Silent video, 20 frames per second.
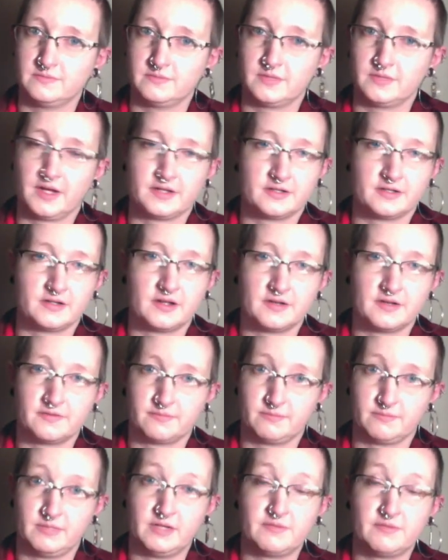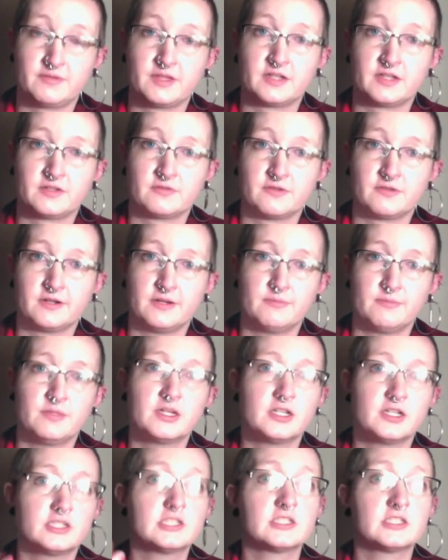I did not mean for that to rhyme.
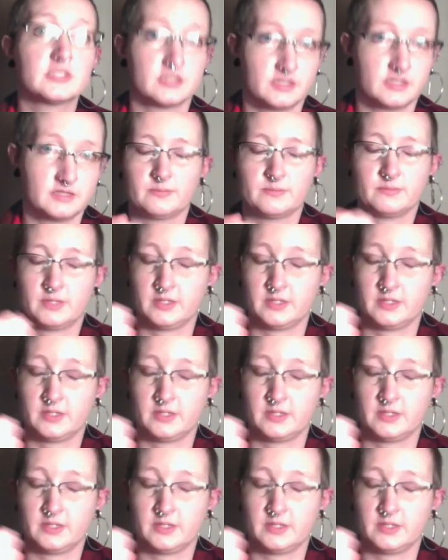It just did.